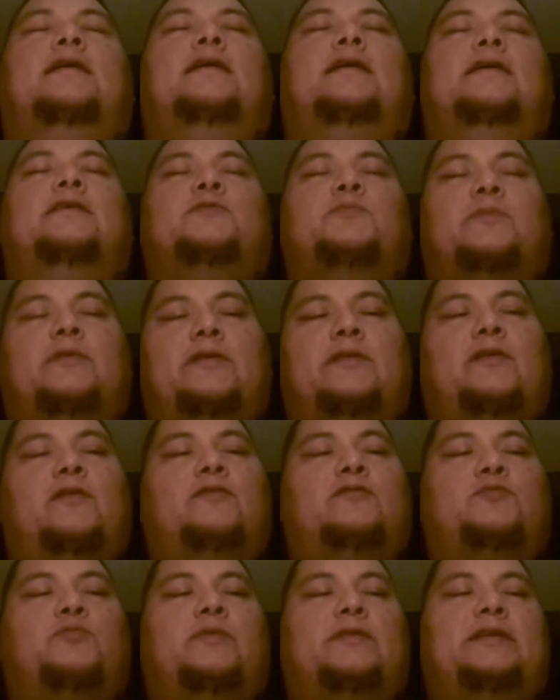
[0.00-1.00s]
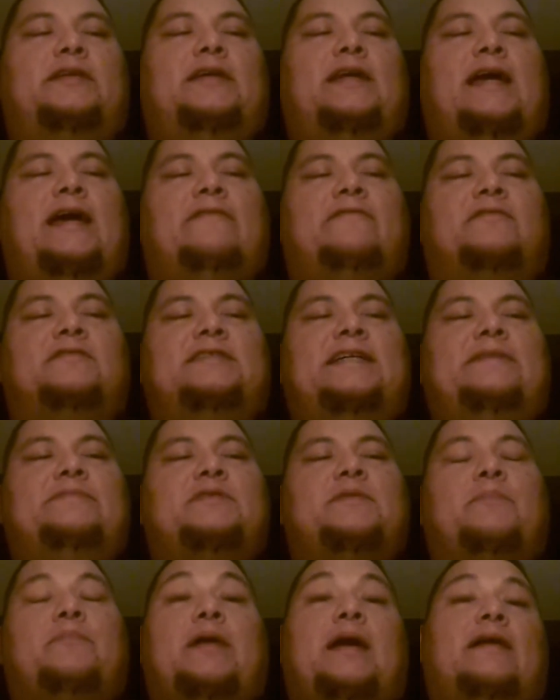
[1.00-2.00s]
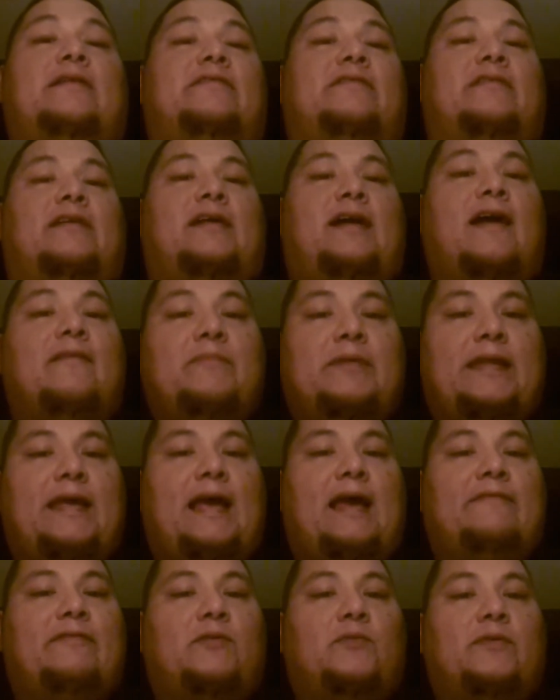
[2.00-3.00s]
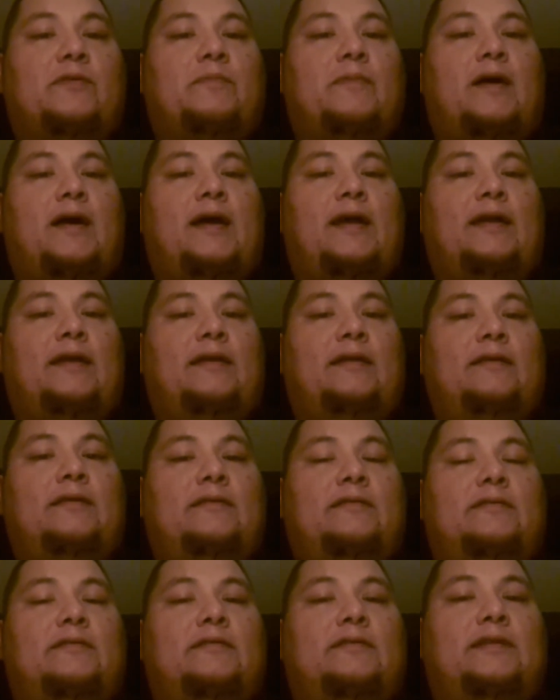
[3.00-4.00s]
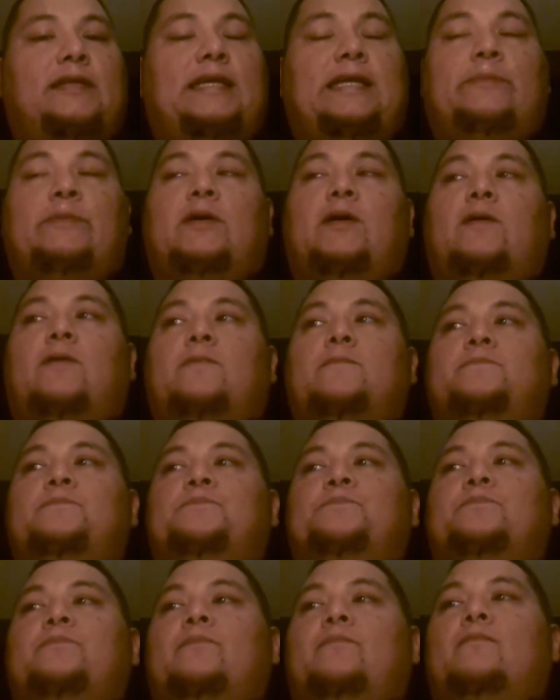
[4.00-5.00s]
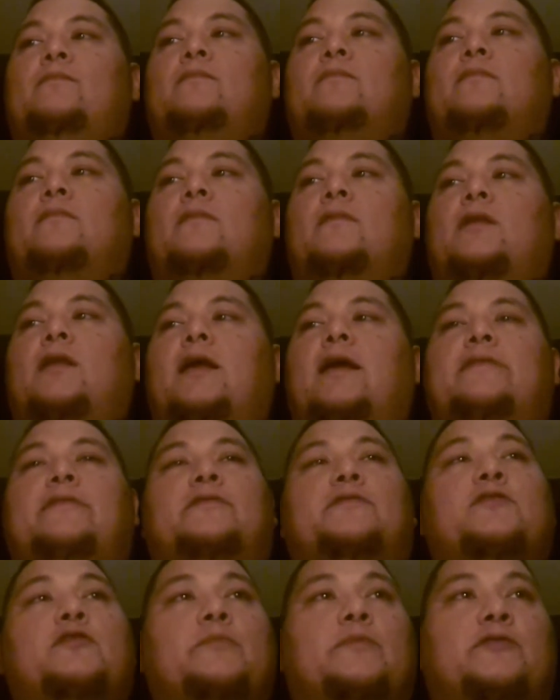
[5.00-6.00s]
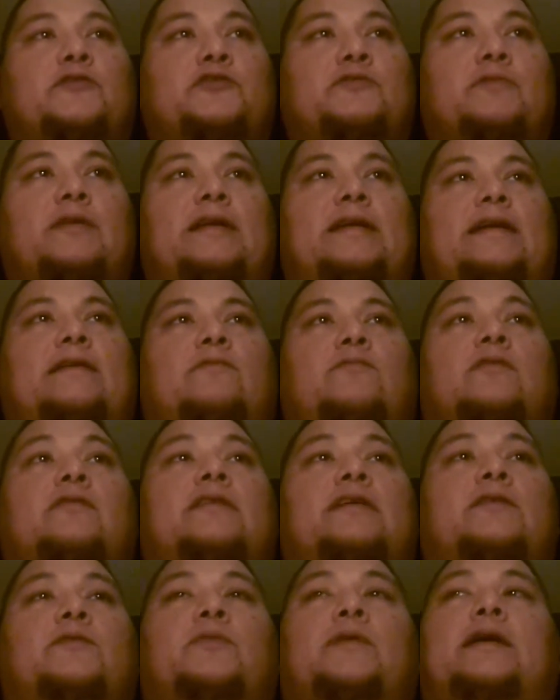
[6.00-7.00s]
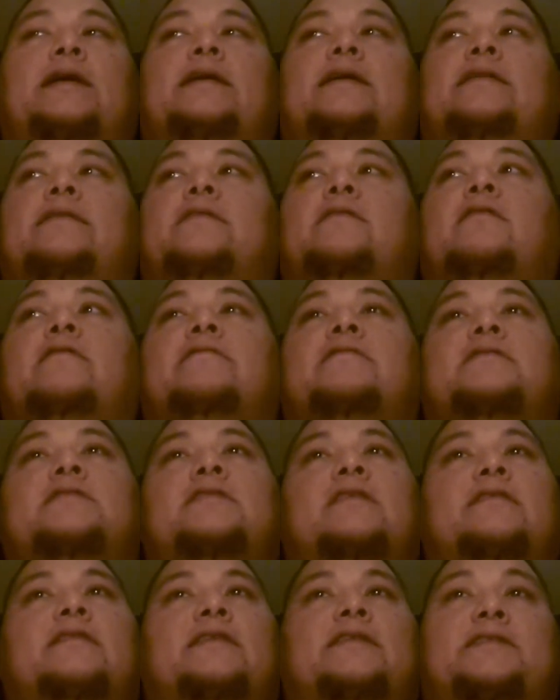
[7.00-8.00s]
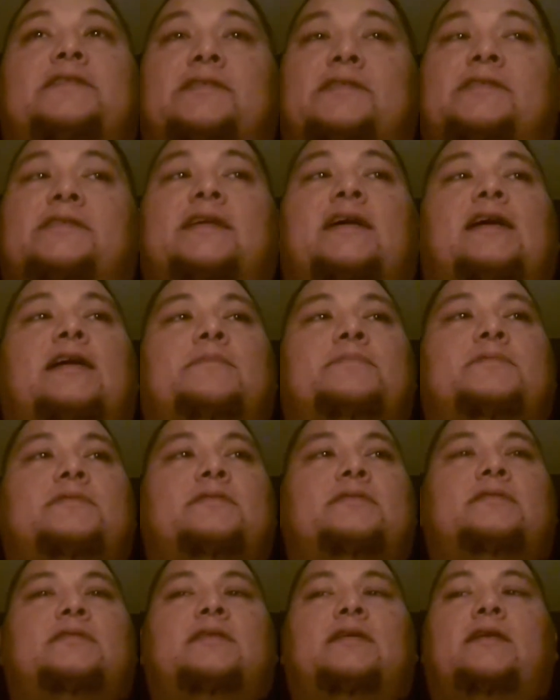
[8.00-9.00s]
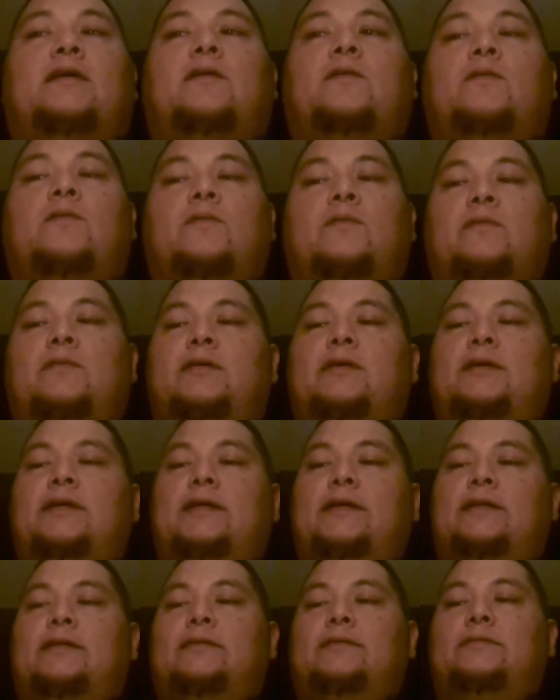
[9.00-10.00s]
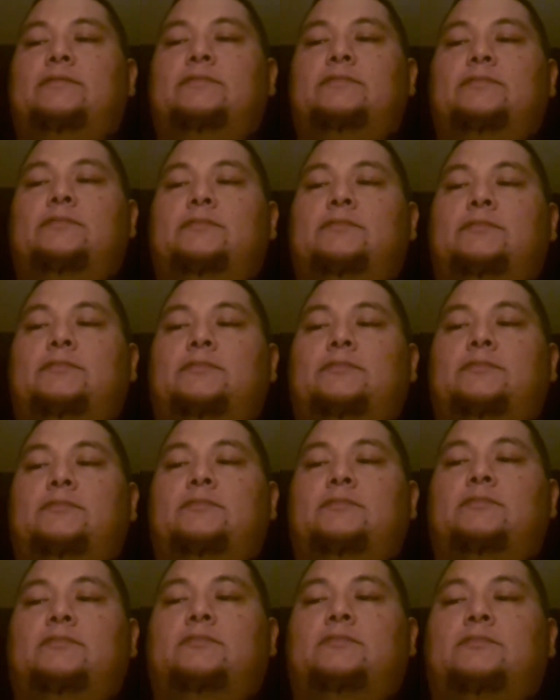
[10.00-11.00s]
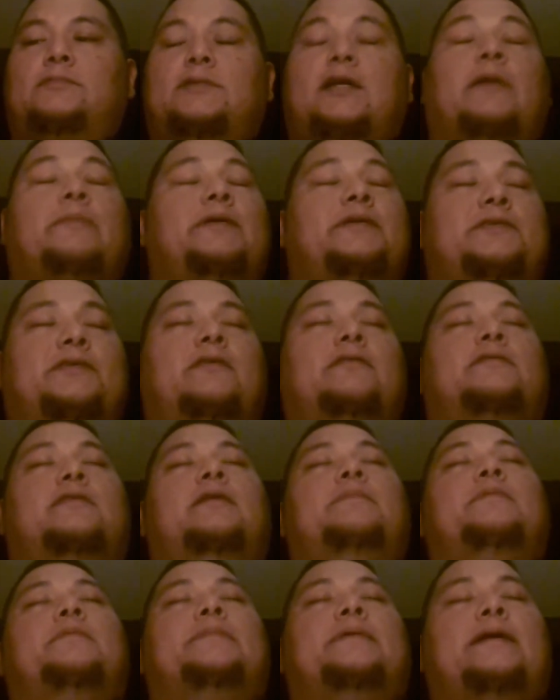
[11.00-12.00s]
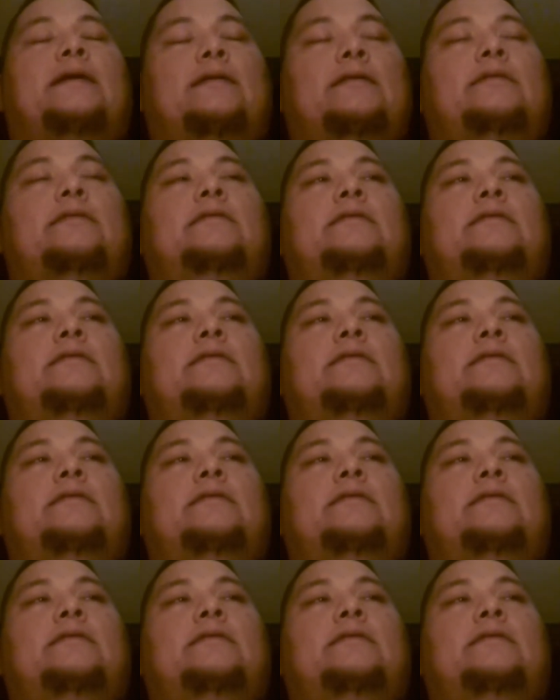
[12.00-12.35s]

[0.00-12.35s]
it's one of those when you have leaps and bounds like I've been having with my chemo, and the tumor shrinking really quick, and then all of a sudden it just stops. It got me choked up a bit.